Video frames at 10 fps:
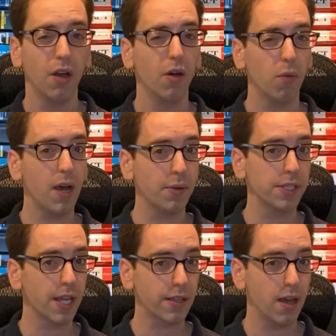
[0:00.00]
Why was
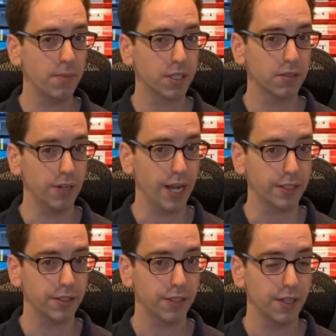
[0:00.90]
that comma correct?
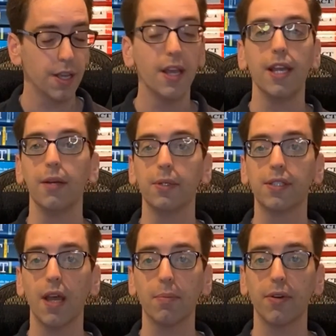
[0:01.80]
It was
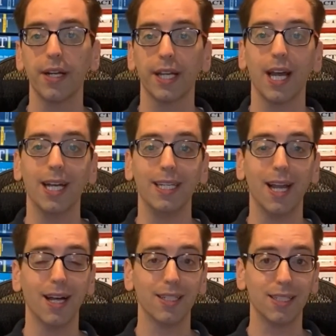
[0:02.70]
separating a
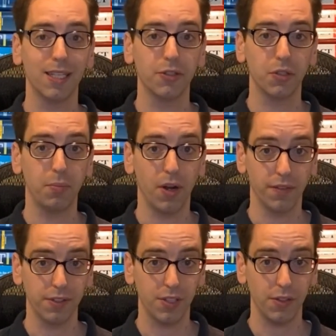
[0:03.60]
not essential part of the
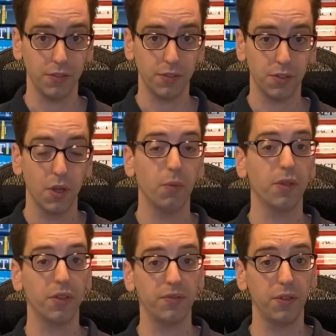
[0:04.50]
sentence with
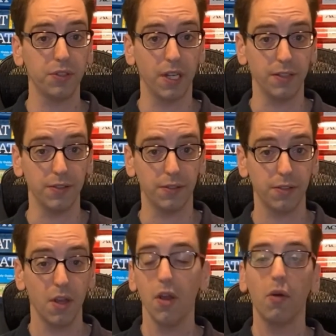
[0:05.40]
the full sentence.
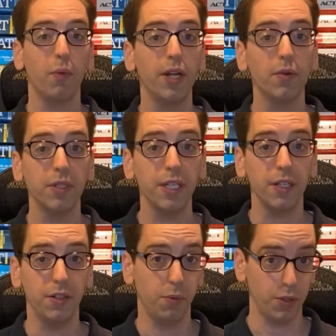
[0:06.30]
We don't
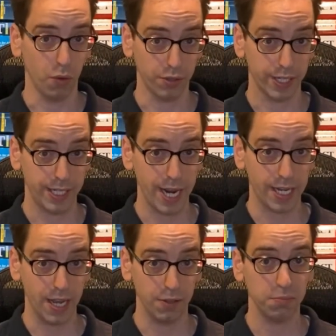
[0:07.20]
need when ordering
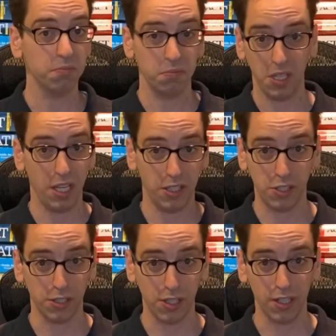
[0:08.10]
takeout. It's
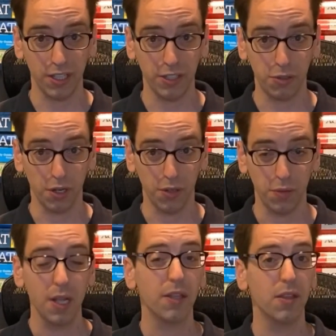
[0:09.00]
just a little intro.
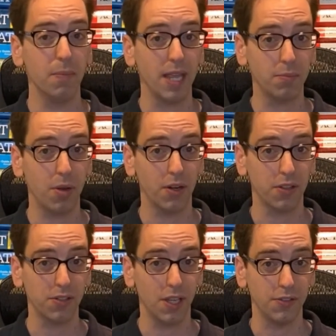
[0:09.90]
The main part of the
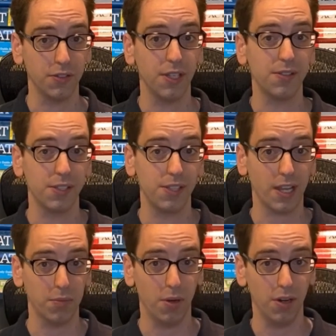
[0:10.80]
sentence is the second
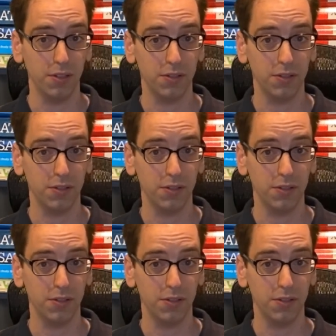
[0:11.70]
part.